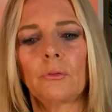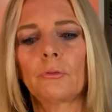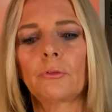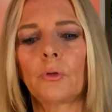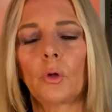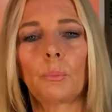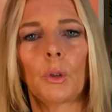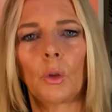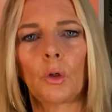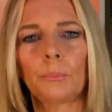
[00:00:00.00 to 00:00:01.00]
for
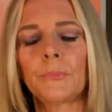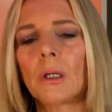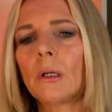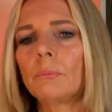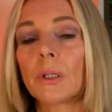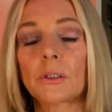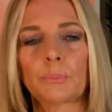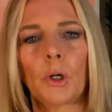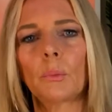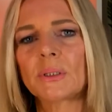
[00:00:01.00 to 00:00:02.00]
Paul. Because
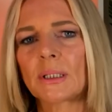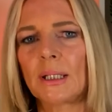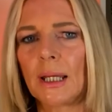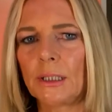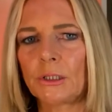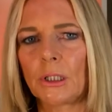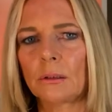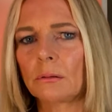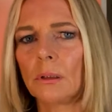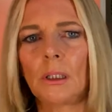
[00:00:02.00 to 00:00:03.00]
Paul was
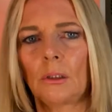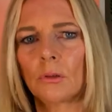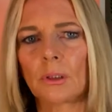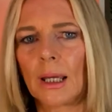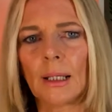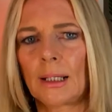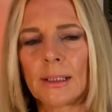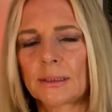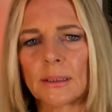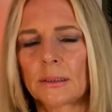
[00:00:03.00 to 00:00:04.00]
Canadian, he couldn't get a
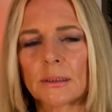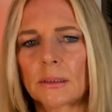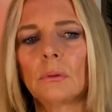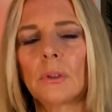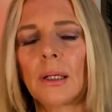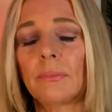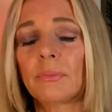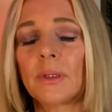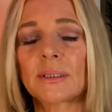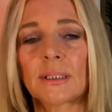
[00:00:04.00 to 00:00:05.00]
licence,
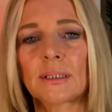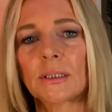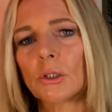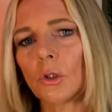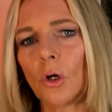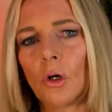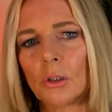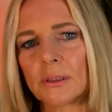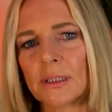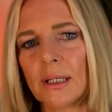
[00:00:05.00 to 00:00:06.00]
and this assistant caught
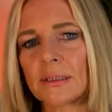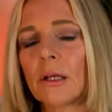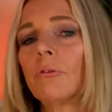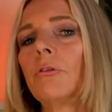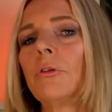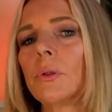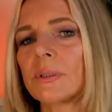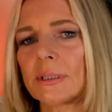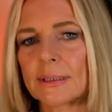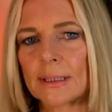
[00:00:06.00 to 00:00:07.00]
onto this and
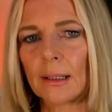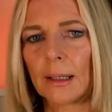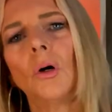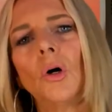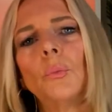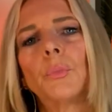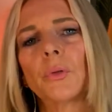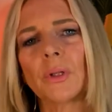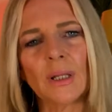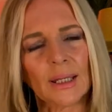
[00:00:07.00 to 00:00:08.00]
refused to sell it. But
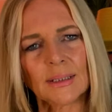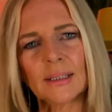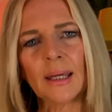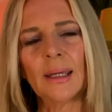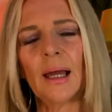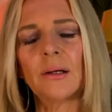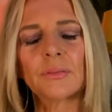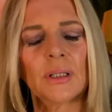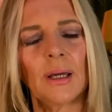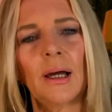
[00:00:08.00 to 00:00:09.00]
the next day
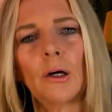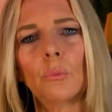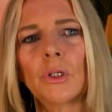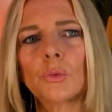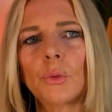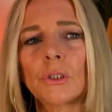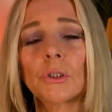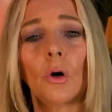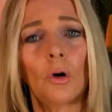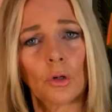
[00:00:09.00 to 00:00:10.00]
after that, which was
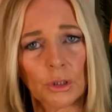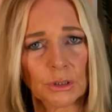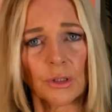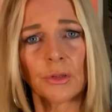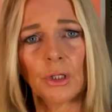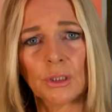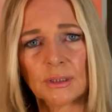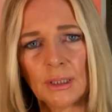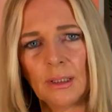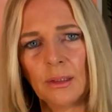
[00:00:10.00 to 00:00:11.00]
August the
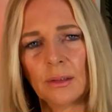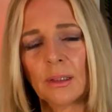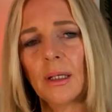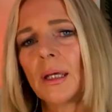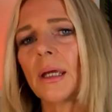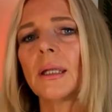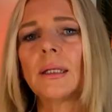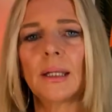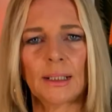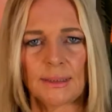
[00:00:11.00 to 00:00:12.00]
thirteenth,
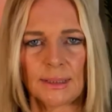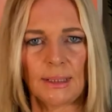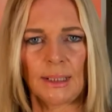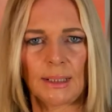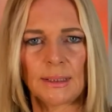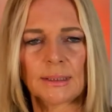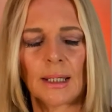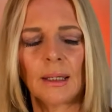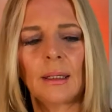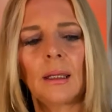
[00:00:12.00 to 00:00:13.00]
nineteen eighty,